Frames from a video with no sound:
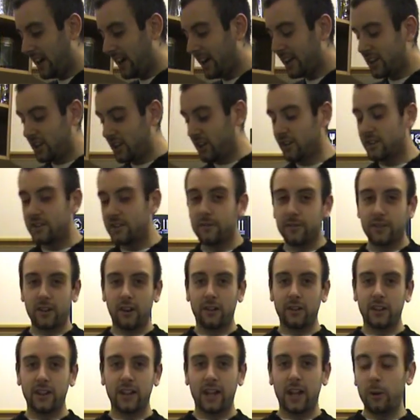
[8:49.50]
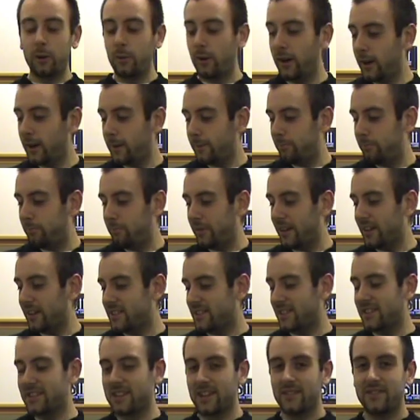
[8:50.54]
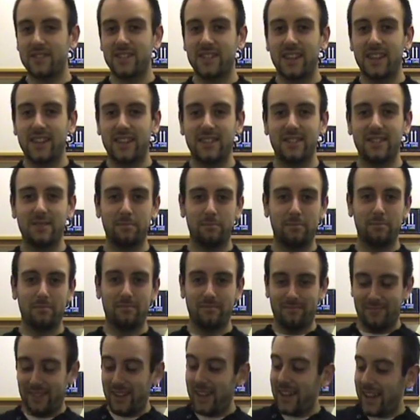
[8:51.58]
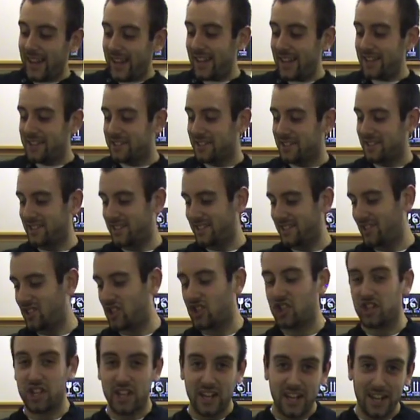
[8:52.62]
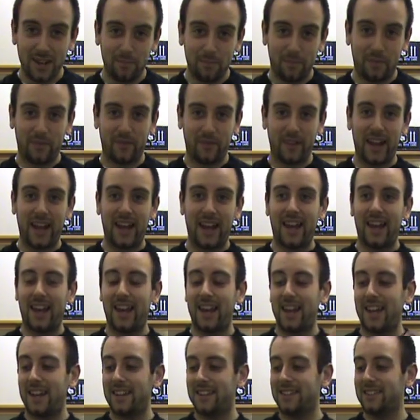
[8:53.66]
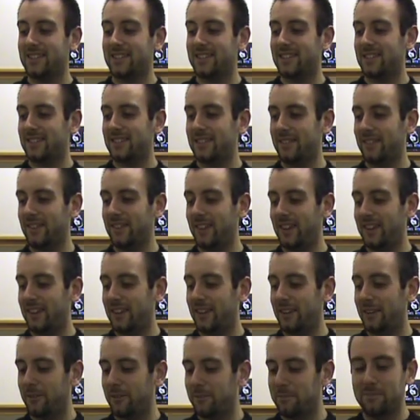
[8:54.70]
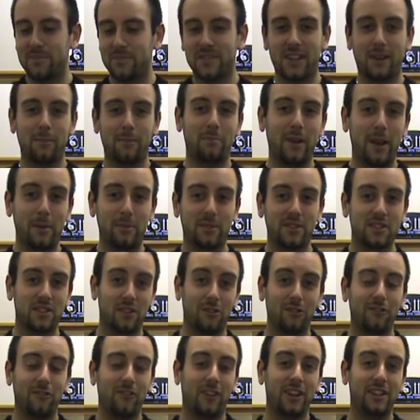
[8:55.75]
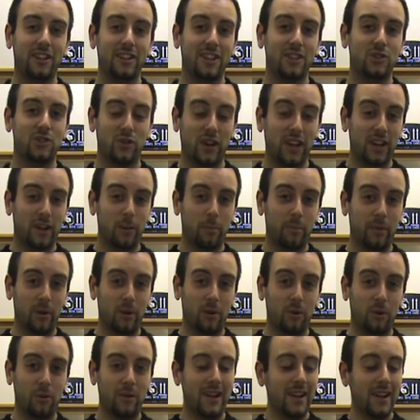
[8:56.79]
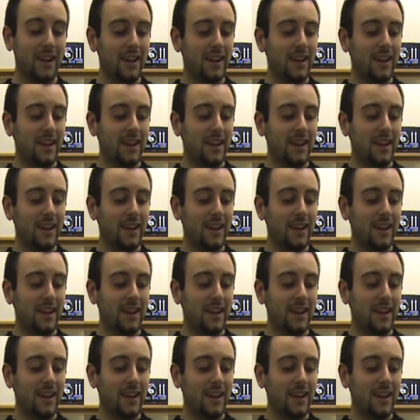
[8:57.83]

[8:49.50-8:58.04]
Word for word: I could have gone lower, but as I've said, it is cheap and, you know, some people do find it drinkable.